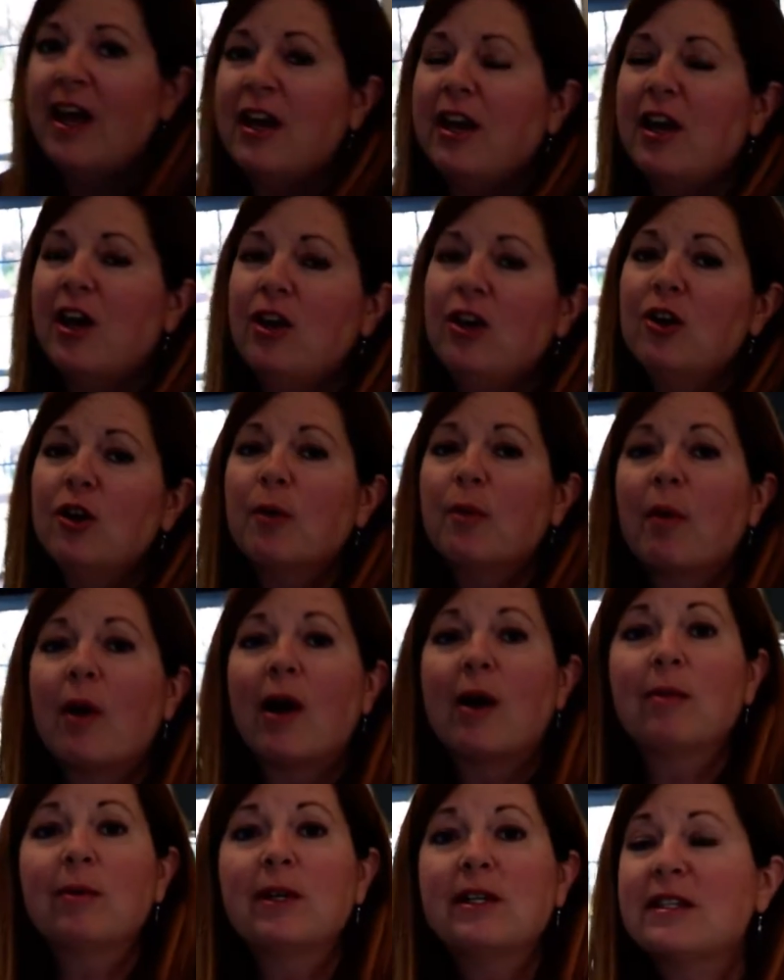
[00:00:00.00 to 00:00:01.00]
Now you can
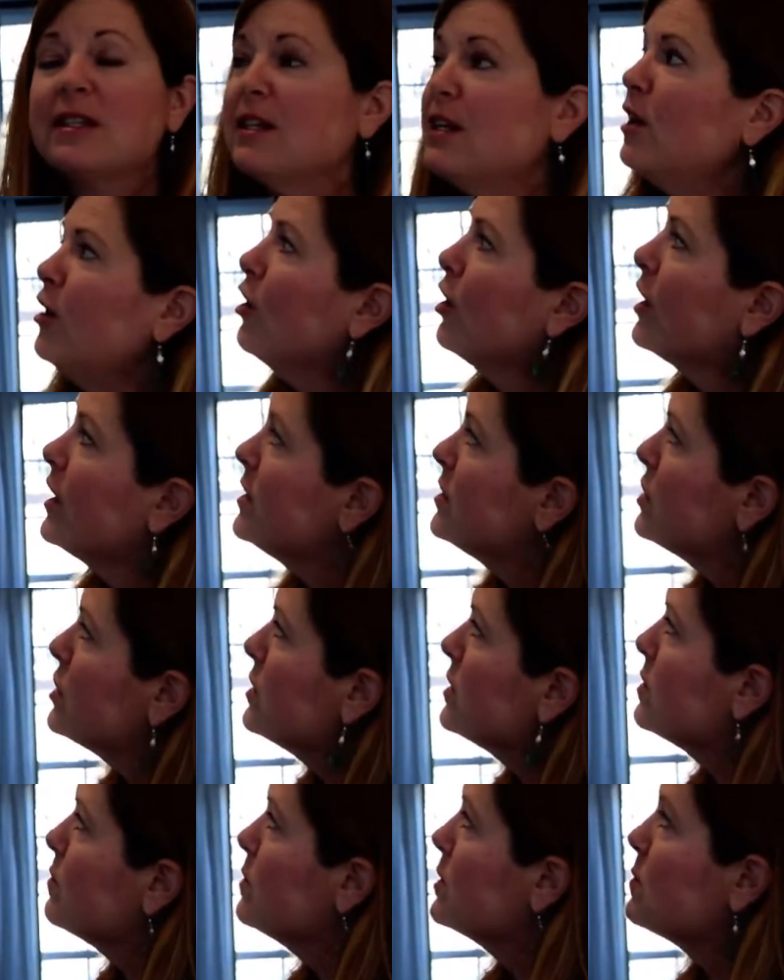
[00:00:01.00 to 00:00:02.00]
probably see in our
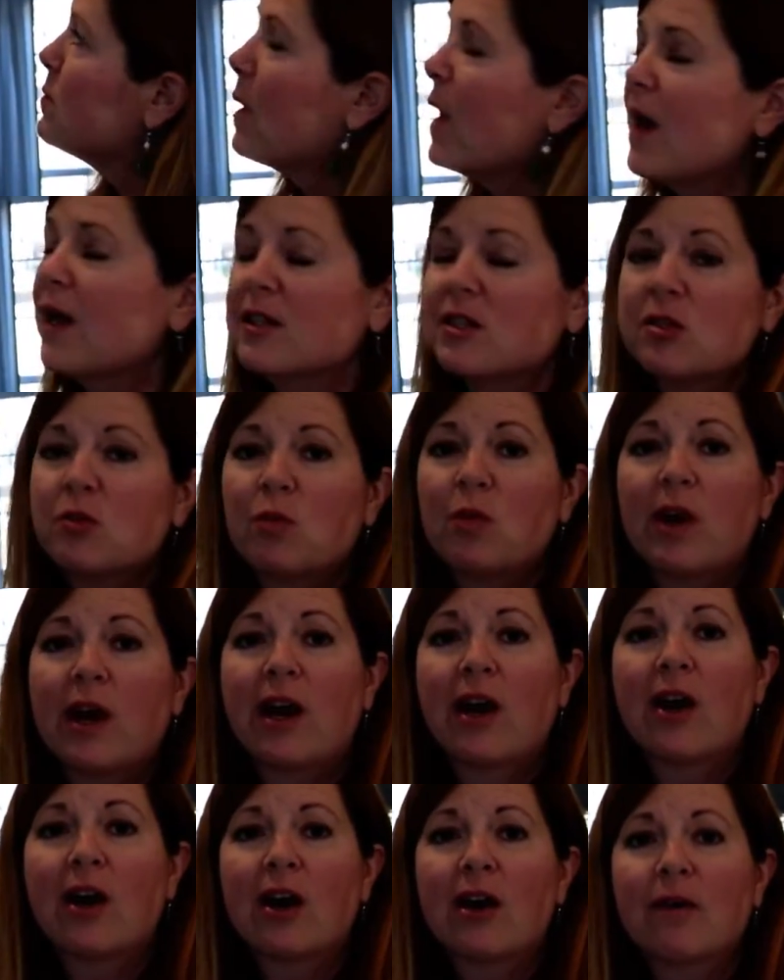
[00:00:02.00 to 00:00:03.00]
kitchen some spots
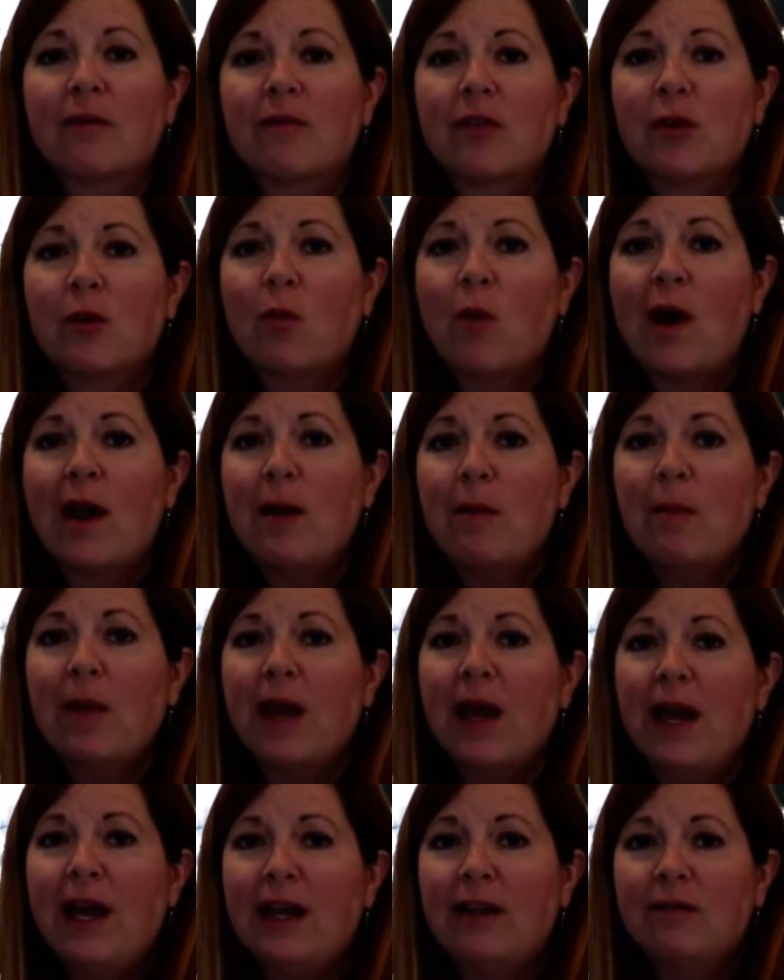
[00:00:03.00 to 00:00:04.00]
where the white
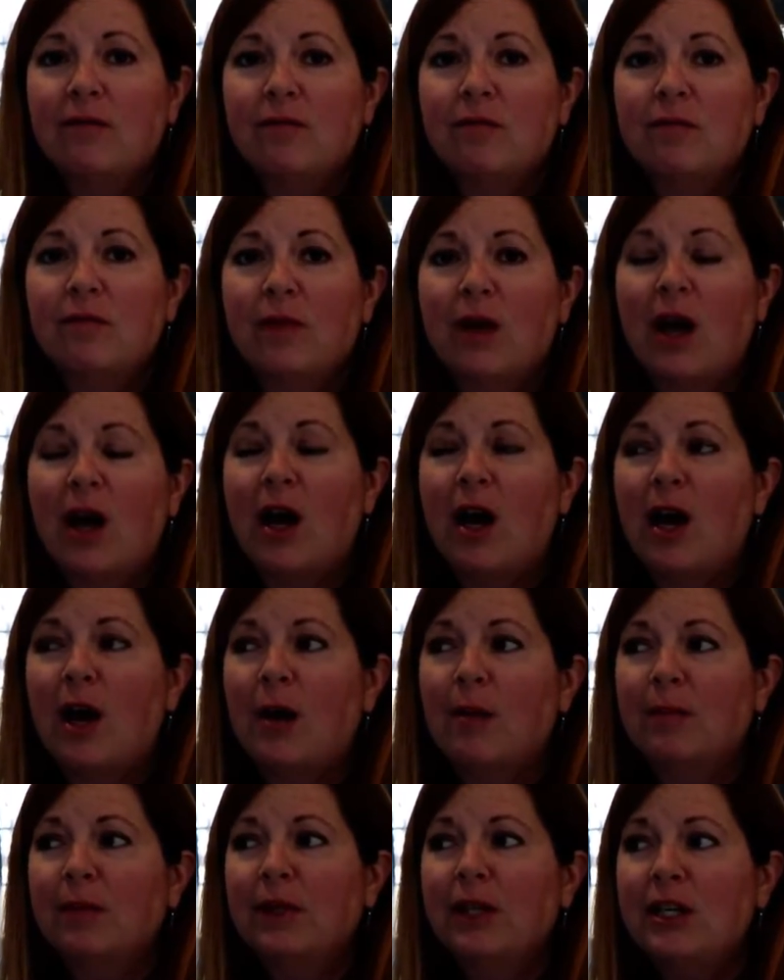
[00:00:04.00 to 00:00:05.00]
paint
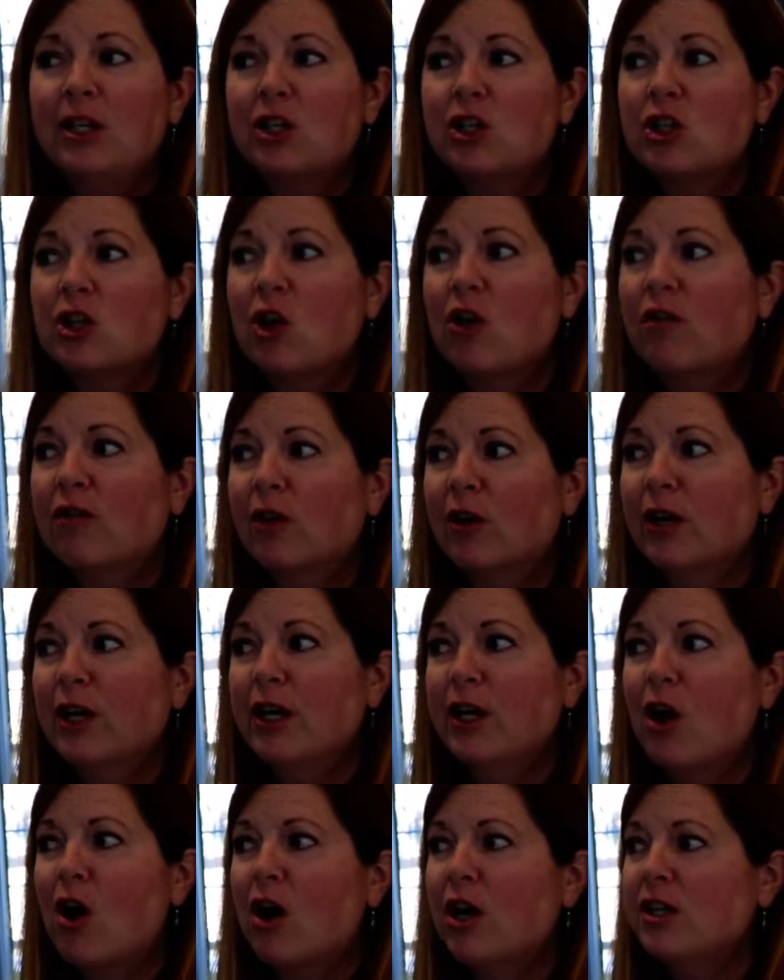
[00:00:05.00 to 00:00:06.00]
leached over
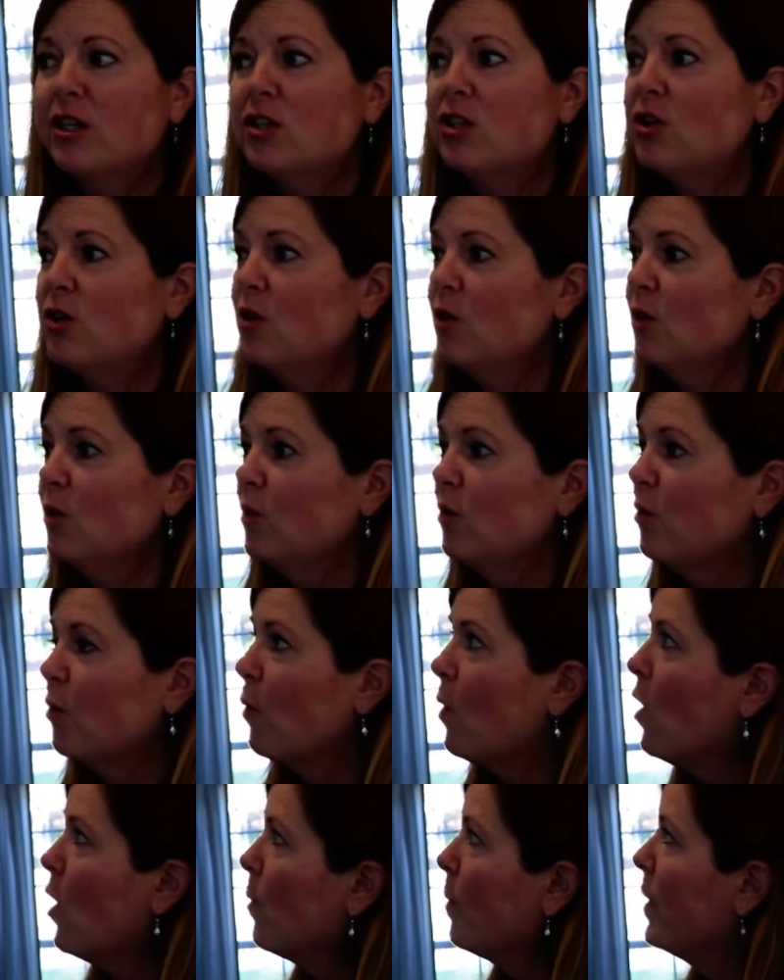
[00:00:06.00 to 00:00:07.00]
onto the
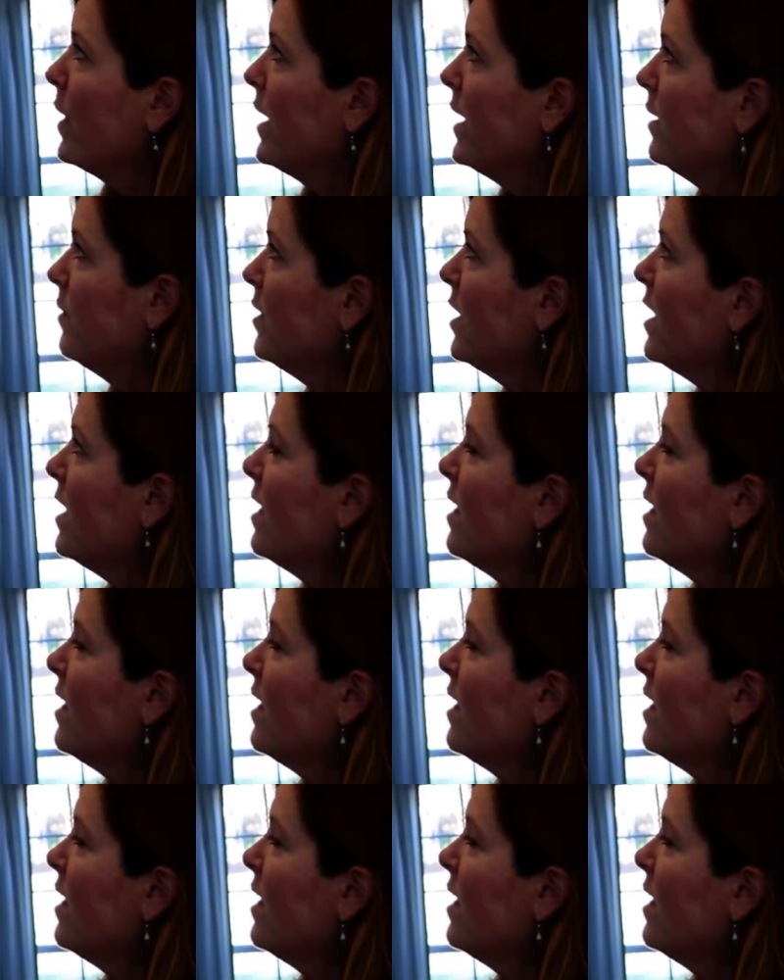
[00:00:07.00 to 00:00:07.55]
wall paint.